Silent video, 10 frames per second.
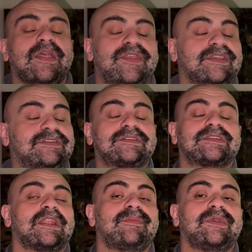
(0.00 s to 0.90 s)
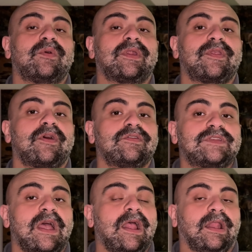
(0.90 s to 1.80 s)
This is gonna be one of those
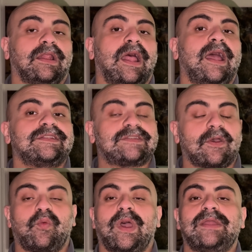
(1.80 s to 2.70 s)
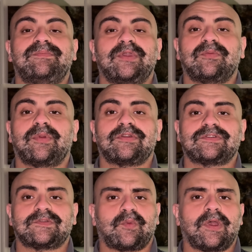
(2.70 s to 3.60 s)
lightweight beard butters
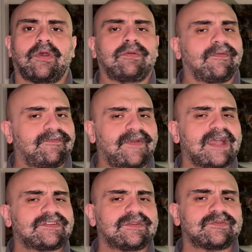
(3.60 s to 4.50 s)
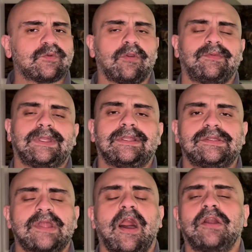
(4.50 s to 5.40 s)
as well. Fast absorbing,
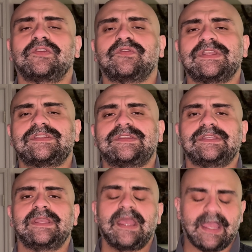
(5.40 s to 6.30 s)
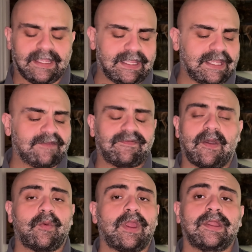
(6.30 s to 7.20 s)
non-greasy. Again, if
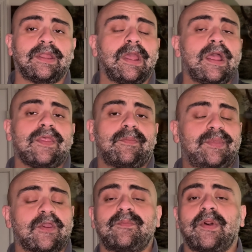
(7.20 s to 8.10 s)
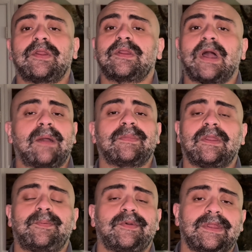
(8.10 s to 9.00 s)
I'm wearing the beard butter, I'm
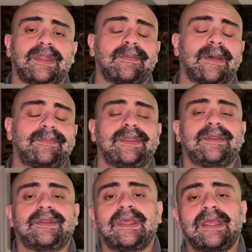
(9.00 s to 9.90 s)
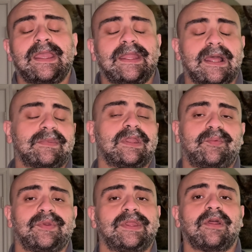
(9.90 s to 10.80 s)
gonna put it in my beard and I'm gonna
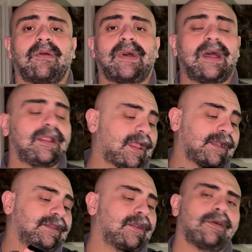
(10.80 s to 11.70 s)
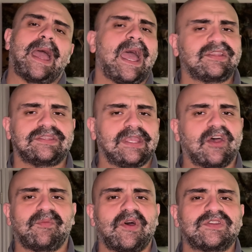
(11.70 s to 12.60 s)
put it on my, like, you know, ashy
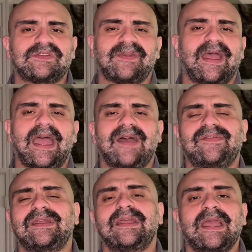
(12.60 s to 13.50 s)
elbows if I have it.